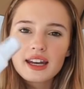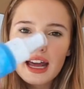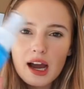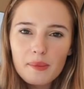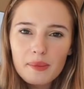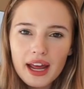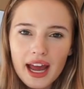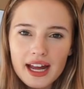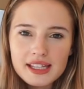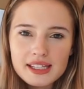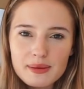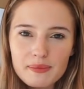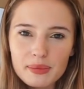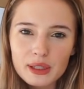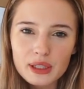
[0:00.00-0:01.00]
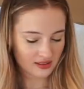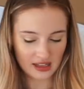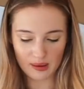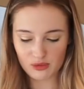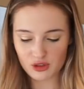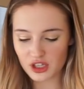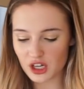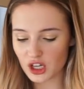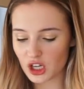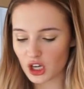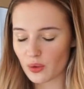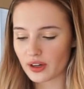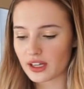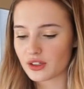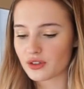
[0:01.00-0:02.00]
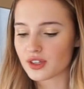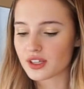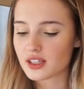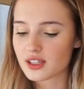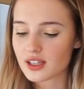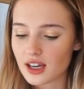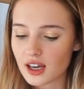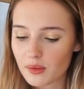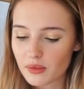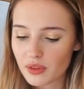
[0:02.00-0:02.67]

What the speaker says: Now I'm gonna add some blue. I'm just gonna go in and do the same